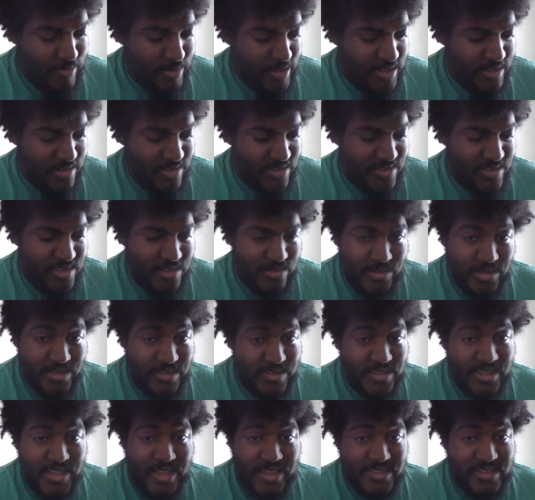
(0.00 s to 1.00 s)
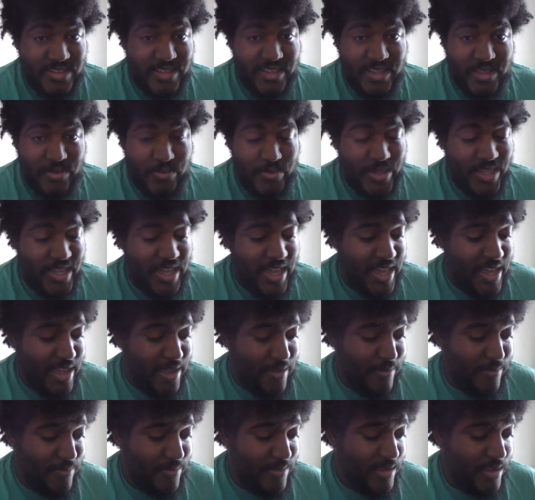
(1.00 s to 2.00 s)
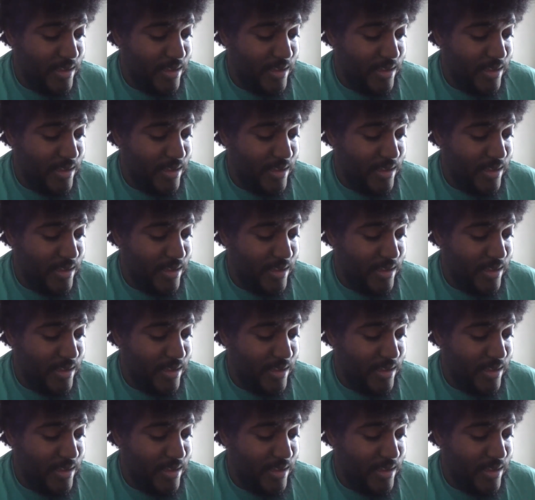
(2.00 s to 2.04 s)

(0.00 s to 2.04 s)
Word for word: which is so disgusting that we have